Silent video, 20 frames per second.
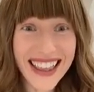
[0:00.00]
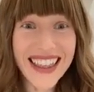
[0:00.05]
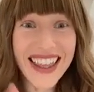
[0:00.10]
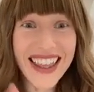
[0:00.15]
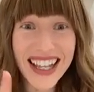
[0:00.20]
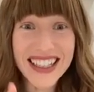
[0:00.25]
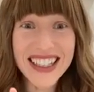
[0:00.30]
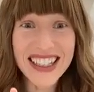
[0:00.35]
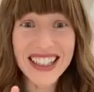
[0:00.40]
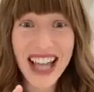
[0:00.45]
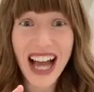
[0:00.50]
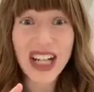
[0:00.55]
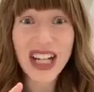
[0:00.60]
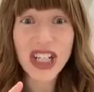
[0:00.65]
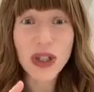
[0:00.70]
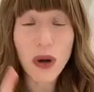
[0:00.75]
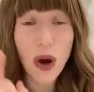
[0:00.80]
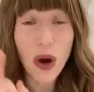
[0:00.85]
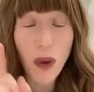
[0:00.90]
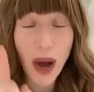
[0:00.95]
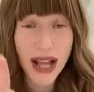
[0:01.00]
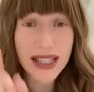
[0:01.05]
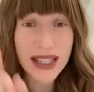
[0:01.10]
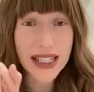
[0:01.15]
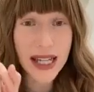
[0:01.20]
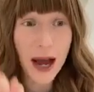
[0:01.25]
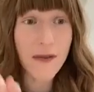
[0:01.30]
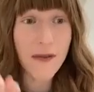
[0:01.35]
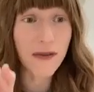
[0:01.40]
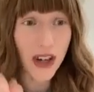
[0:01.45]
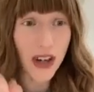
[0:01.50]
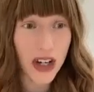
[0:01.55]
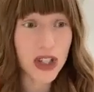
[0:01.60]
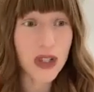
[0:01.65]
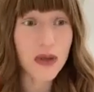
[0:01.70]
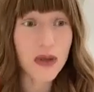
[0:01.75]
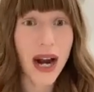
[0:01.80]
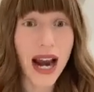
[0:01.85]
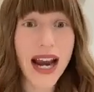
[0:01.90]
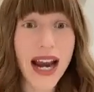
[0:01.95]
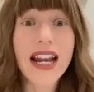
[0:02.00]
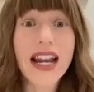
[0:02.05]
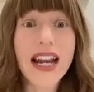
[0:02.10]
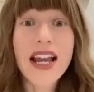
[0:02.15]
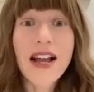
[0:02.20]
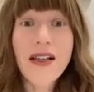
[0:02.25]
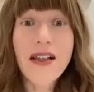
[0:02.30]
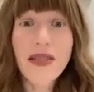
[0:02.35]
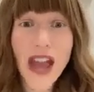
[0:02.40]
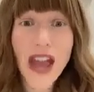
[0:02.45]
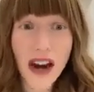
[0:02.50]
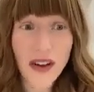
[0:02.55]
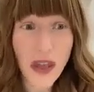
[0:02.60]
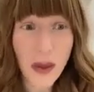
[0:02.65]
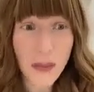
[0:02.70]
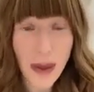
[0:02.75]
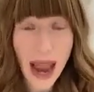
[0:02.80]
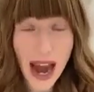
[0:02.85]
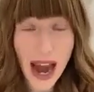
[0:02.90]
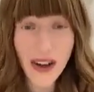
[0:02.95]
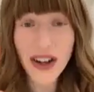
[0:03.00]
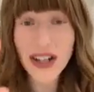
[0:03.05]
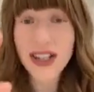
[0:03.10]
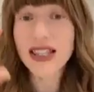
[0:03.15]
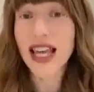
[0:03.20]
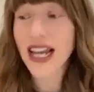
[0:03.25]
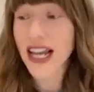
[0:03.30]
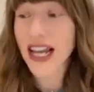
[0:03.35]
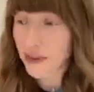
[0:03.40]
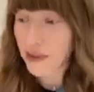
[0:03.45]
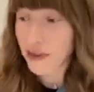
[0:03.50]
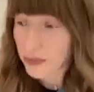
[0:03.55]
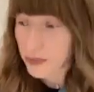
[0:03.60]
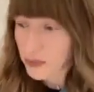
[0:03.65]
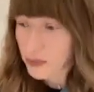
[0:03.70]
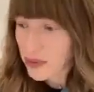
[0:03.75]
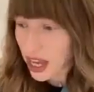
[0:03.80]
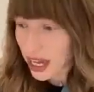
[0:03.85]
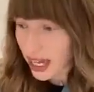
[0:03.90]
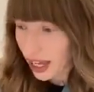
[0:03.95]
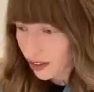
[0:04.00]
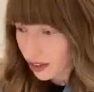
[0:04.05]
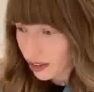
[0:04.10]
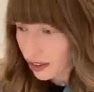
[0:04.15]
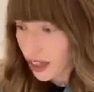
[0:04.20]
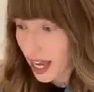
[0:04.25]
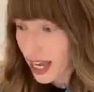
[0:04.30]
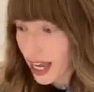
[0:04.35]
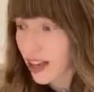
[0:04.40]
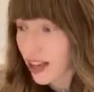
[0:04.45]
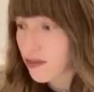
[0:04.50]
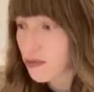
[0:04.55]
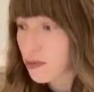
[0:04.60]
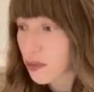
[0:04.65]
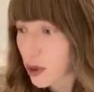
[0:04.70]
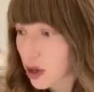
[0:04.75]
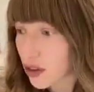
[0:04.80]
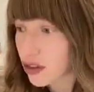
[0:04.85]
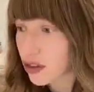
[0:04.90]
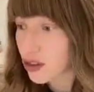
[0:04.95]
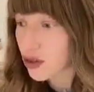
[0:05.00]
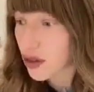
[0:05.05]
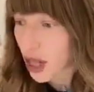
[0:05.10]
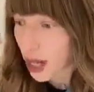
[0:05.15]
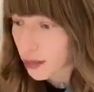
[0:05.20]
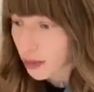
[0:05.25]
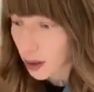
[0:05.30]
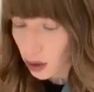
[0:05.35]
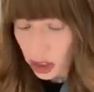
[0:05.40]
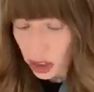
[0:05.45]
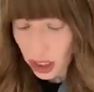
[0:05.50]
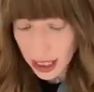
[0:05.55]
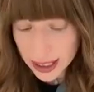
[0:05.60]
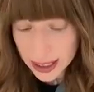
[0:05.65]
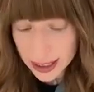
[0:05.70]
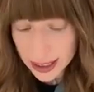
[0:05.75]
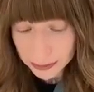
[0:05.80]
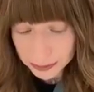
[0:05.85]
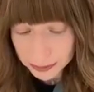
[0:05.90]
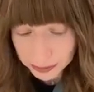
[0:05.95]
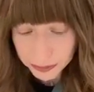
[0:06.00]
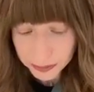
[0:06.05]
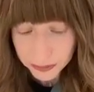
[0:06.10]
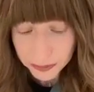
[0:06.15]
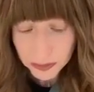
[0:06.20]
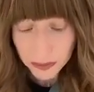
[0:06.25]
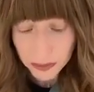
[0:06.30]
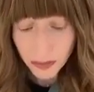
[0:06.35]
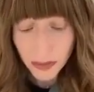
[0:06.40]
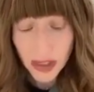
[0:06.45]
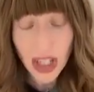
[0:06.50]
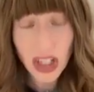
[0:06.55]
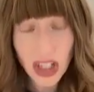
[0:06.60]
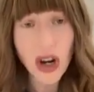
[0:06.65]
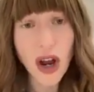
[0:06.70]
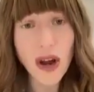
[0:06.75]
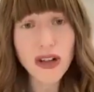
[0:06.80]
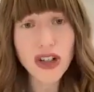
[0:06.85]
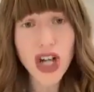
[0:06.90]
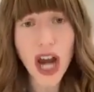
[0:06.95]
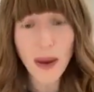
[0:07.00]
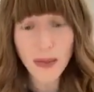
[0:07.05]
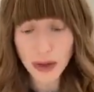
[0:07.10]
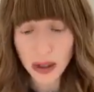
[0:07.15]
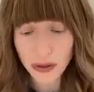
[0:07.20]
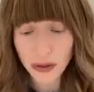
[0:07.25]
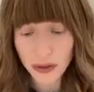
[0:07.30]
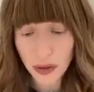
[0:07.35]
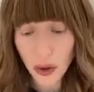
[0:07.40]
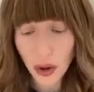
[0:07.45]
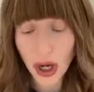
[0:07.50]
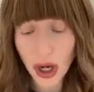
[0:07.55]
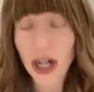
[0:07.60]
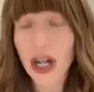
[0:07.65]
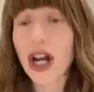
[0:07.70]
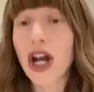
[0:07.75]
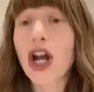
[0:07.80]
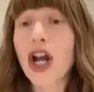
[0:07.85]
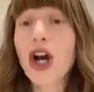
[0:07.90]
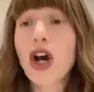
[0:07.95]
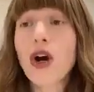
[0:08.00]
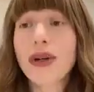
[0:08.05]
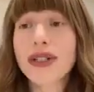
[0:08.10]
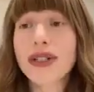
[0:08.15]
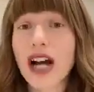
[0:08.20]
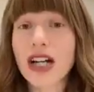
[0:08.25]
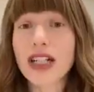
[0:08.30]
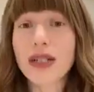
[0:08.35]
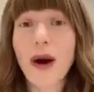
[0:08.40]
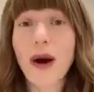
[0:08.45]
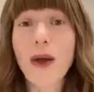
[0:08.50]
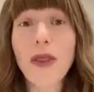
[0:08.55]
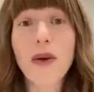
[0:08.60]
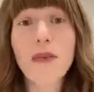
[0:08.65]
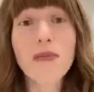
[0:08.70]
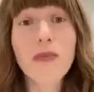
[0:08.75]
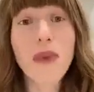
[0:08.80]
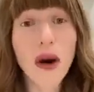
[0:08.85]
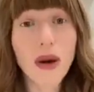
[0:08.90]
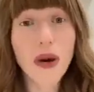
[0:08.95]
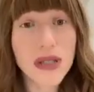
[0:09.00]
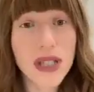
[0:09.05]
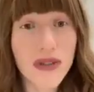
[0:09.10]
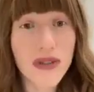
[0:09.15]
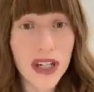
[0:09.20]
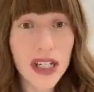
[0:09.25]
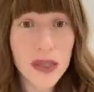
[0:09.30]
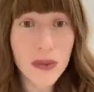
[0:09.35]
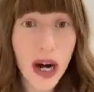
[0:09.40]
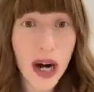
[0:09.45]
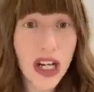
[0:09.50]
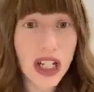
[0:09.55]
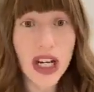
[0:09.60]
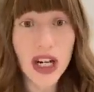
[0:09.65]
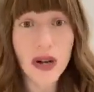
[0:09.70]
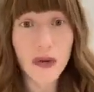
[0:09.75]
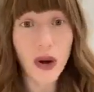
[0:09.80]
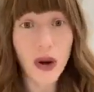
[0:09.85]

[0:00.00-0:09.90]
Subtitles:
The intellectual ones come first, right? They are the parents. They give birth to the emotions. Chapter 4, we talked about the modes of expression.